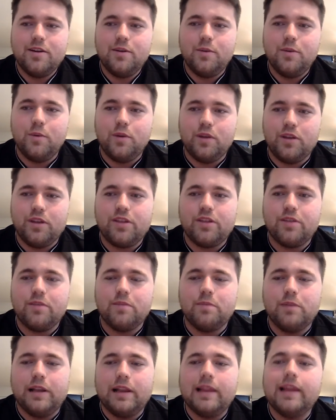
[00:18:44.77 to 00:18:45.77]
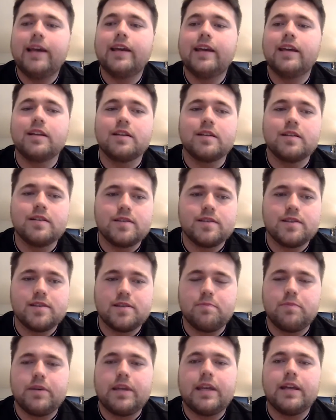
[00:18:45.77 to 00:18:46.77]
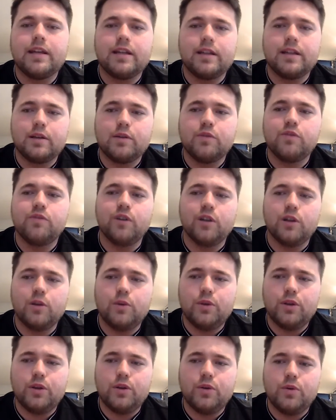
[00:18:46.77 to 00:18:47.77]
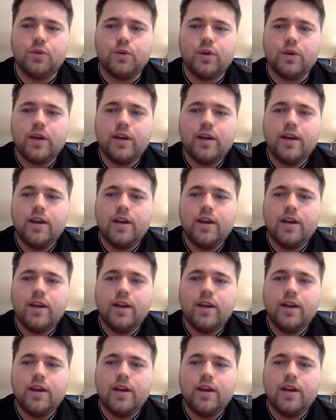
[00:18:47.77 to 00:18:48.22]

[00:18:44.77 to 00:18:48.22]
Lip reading: with players beginning to follow you